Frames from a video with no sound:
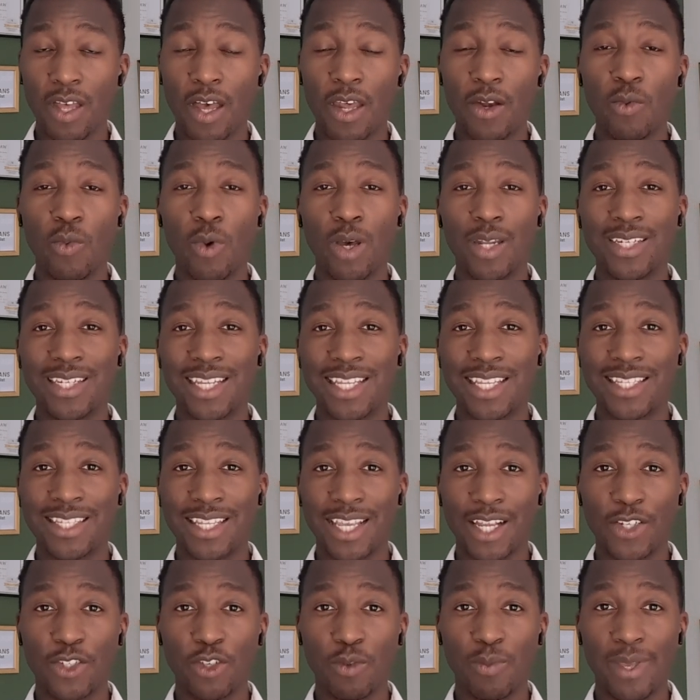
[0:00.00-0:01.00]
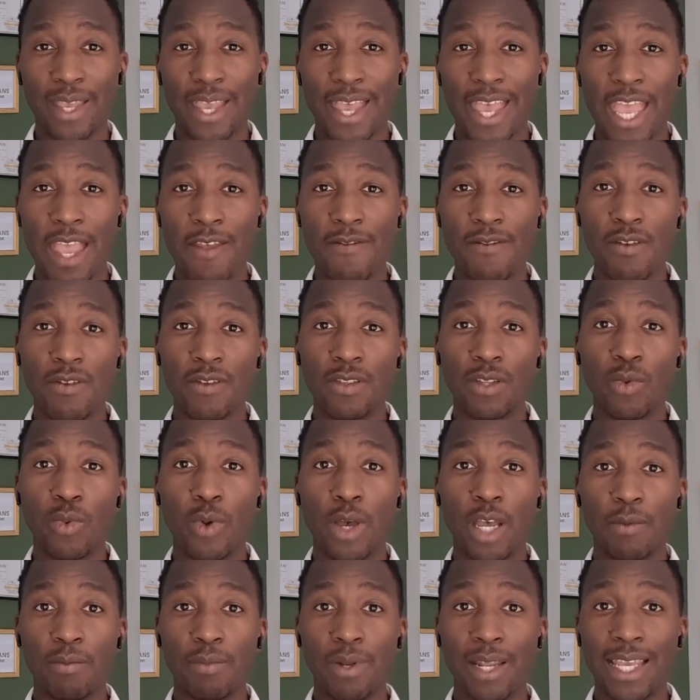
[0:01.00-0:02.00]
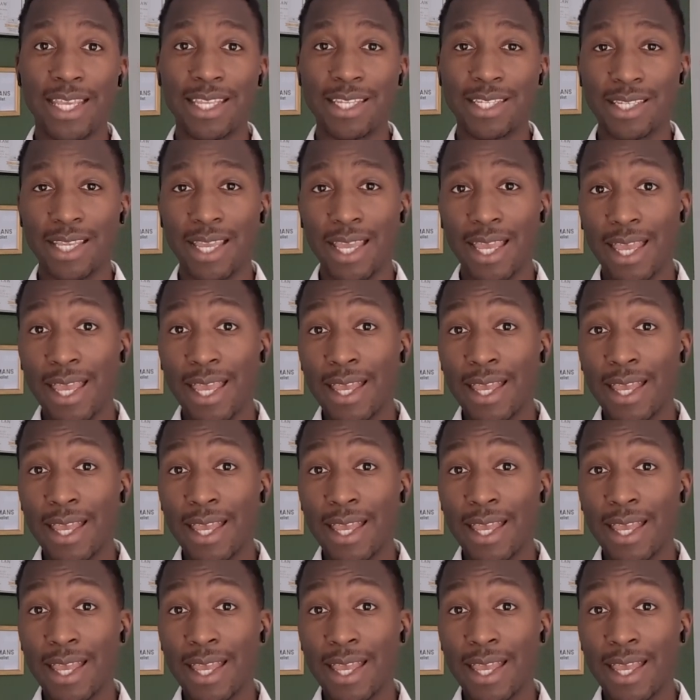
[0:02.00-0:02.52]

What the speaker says: unwanted sexual behaviour in the workplace,